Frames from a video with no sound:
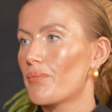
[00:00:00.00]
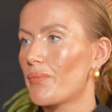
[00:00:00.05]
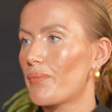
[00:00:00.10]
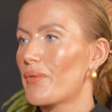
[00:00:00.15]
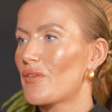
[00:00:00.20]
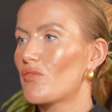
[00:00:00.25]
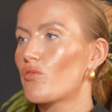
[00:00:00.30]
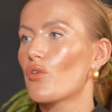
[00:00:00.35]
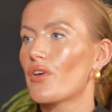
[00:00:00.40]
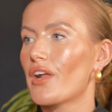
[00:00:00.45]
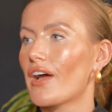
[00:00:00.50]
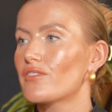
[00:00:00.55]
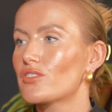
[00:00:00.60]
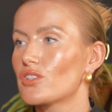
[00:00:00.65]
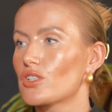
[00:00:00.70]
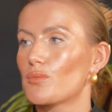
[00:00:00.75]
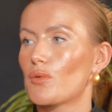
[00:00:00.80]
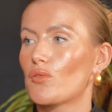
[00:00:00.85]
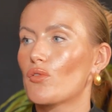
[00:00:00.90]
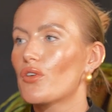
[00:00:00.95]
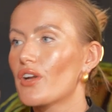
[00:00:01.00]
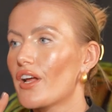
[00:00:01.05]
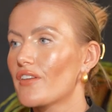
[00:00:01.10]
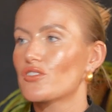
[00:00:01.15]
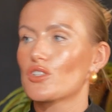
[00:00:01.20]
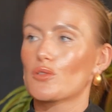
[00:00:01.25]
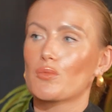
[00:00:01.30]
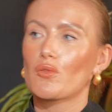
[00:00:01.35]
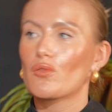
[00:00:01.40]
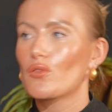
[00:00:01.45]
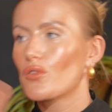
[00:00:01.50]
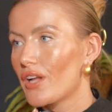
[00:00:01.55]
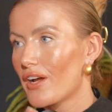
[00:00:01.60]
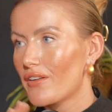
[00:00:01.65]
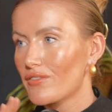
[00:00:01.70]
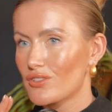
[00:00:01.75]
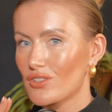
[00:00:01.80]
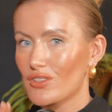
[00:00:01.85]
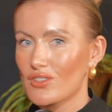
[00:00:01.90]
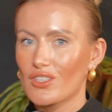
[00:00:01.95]
before and afters.
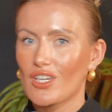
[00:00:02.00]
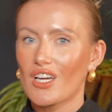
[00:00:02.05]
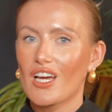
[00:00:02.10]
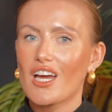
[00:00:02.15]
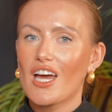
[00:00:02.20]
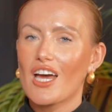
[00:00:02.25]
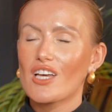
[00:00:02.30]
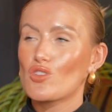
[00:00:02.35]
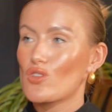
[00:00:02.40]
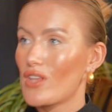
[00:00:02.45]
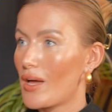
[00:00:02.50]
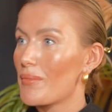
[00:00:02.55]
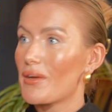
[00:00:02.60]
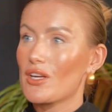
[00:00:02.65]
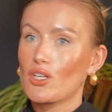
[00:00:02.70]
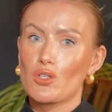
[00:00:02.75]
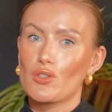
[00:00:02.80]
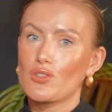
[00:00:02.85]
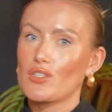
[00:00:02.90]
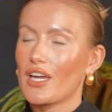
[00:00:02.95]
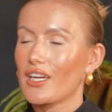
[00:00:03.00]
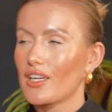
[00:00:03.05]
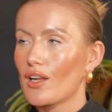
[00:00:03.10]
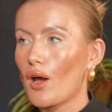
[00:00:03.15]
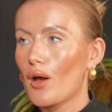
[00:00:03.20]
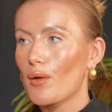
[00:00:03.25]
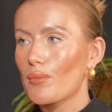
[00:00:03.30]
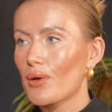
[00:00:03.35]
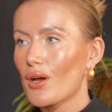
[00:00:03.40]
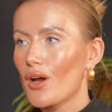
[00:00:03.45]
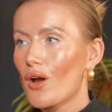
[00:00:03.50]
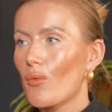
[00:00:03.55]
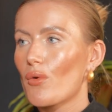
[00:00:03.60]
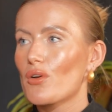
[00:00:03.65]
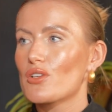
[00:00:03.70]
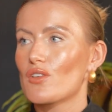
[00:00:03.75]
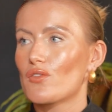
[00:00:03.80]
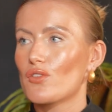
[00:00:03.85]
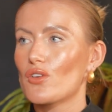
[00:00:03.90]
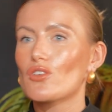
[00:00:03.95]
Yeah. So that makes you sign up.
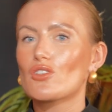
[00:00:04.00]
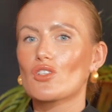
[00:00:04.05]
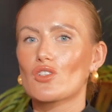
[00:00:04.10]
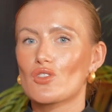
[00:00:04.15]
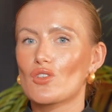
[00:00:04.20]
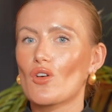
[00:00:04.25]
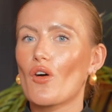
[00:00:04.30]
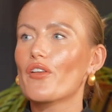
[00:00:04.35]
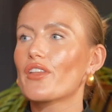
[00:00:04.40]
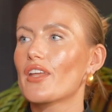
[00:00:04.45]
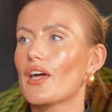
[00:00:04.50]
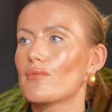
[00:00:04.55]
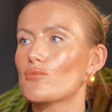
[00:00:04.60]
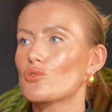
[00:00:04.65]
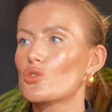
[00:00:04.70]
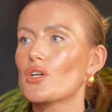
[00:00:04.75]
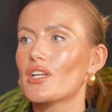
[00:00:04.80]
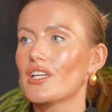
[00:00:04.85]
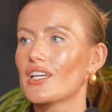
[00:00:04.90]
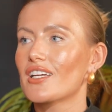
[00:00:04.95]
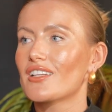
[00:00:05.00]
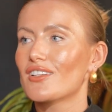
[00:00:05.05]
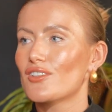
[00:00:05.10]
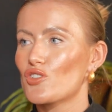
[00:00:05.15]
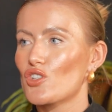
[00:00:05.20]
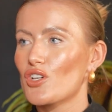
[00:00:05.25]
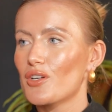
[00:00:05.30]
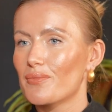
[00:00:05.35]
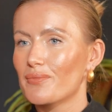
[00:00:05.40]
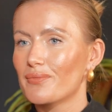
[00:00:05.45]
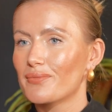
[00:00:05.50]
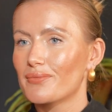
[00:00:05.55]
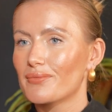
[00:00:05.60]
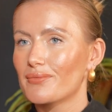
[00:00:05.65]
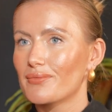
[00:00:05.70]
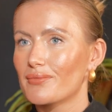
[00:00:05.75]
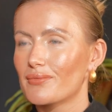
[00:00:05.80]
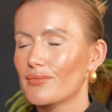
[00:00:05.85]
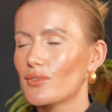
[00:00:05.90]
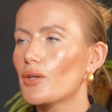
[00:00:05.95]
Whereas if you just saw them training in the gym,
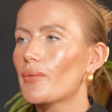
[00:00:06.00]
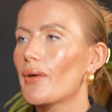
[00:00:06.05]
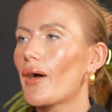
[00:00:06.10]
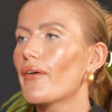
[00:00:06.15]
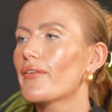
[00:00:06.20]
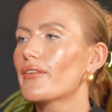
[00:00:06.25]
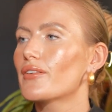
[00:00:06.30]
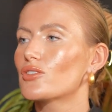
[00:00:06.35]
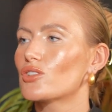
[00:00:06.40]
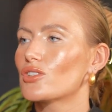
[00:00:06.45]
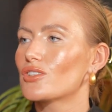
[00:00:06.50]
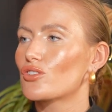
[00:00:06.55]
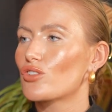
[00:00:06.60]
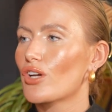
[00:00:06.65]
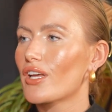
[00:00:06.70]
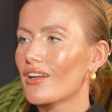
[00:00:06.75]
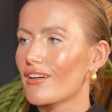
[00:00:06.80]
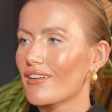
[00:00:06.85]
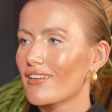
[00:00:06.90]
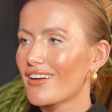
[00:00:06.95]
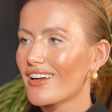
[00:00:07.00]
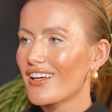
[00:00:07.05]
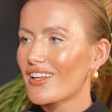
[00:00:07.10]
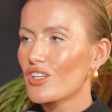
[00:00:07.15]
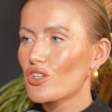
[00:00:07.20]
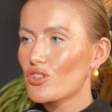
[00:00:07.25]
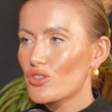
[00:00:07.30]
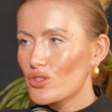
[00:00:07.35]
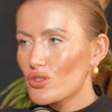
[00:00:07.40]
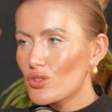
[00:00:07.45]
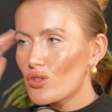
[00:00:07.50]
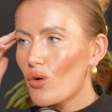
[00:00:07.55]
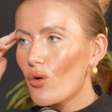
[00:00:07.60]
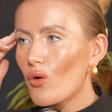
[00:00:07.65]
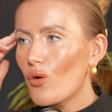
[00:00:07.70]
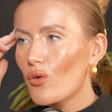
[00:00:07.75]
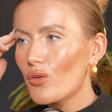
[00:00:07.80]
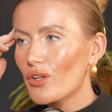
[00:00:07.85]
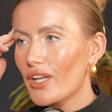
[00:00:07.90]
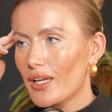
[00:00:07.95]
you'd be like, oh, they're just a trainer. There's no
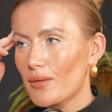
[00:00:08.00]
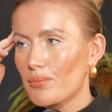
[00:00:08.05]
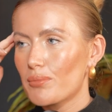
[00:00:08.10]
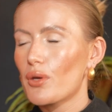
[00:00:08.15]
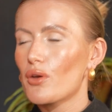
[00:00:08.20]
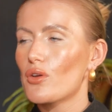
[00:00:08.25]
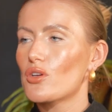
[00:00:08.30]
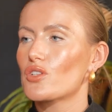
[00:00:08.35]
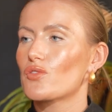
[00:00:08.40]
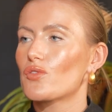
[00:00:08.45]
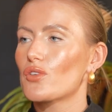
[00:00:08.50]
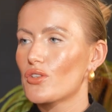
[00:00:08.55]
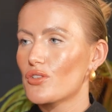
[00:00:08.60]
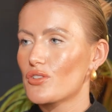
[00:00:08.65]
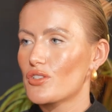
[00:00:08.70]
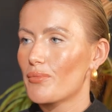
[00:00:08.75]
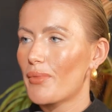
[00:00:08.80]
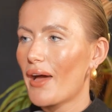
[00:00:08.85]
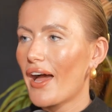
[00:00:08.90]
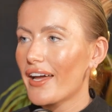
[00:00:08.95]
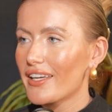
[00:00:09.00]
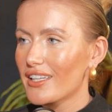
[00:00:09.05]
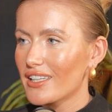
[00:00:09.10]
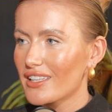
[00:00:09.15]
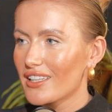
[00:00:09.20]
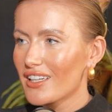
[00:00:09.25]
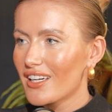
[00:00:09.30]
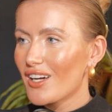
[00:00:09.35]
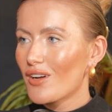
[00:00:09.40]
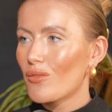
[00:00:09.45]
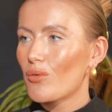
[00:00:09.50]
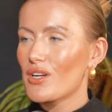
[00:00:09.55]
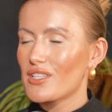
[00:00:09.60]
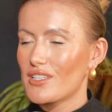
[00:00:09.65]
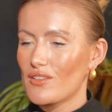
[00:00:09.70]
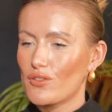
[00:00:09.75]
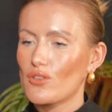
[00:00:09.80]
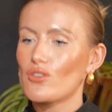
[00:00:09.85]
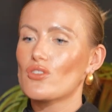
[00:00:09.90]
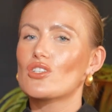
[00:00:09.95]
like push for you to buy it. Yeah.
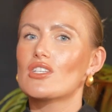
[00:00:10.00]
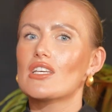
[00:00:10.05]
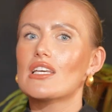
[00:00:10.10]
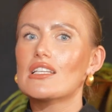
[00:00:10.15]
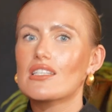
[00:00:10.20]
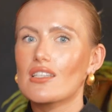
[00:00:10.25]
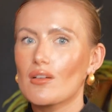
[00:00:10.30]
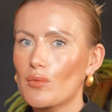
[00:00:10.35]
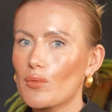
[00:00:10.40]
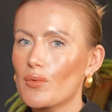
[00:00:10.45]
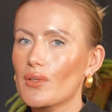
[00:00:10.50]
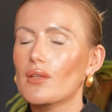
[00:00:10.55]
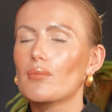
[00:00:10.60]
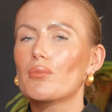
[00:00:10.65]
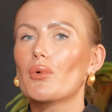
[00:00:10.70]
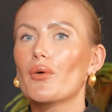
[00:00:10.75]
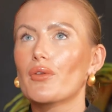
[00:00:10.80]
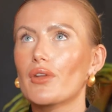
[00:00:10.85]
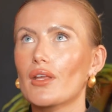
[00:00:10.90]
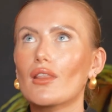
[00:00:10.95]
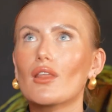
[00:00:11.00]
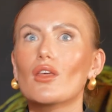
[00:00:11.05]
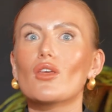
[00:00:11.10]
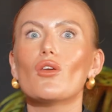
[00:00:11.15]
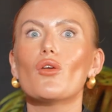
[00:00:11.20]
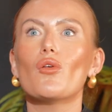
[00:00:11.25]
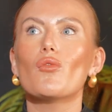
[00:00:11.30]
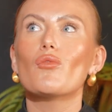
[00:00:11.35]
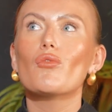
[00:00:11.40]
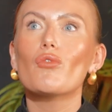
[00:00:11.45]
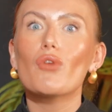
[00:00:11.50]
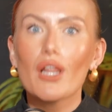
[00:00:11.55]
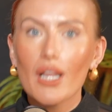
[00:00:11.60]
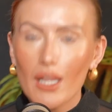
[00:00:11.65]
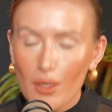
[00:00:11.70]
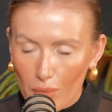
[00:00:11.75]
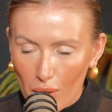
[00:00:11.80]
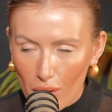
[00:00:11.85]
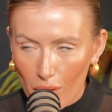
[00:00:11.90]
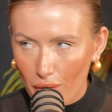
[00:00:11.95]
Whereas if you see someone with a body that you
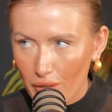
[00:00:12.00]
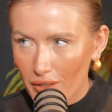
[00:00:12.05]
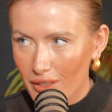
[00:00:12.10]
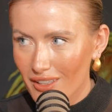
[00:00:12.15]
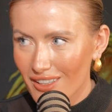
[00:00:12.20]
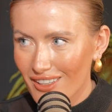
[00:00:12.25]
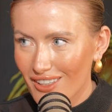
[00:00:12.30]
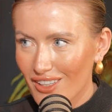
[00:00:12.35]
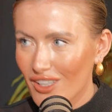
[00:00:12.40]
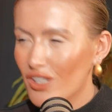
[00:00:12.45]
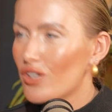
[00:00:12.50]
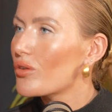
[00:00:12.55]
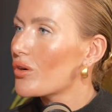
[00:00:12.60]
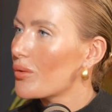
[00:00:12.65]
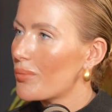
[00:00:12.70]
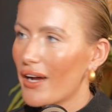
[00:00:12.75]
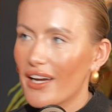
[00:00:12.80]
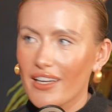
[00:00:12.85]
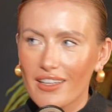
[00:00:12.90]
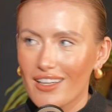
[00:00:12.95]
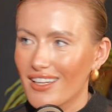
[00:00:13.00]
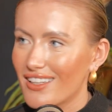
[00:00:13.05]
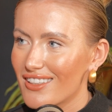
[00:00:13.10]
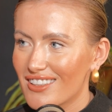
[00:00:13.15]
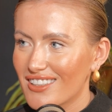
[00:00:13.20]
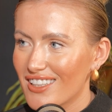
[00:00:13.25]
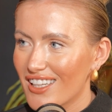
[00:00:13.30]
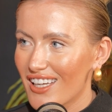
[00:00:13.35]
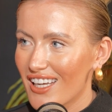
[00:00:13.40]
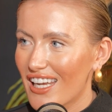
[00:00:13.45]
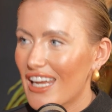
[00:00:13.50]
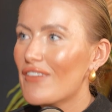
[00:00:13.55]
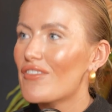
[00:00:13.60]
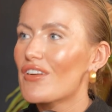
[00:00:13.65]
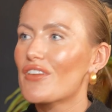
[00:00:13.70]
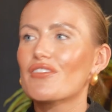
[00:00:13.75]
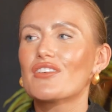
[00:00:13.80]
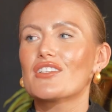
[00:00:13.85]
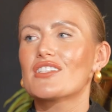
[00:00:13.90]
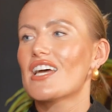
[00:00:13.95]
really want, you're going to buy it at the end of the day.
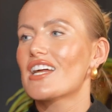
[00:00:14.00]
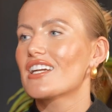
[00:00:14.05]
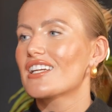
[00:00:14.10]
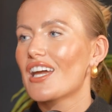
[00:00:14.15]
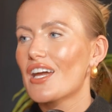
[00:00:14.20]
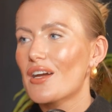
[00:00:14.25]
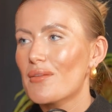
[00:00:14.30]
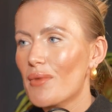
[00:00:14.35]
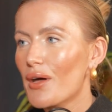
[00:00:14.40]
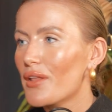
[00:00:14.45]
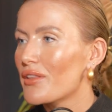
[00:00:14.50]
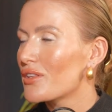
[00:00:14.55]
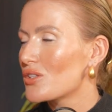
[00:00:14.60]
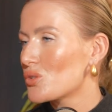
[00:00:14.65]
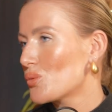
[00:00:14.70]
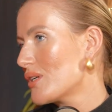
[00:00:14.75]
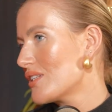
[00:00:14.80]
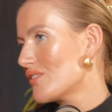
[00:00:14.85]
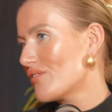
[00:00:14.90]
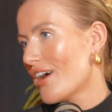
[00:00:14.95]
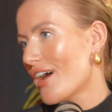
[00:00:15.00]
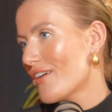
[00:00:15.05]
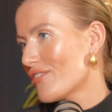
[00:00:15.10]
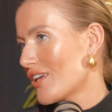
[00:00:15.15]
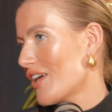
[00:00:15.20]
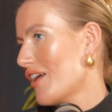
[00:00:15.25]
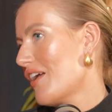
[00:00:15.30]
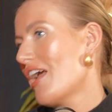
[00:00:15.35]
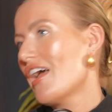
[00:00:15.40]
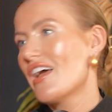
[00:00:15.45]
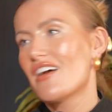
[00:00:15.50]
Even if it's 10K a month, 25K,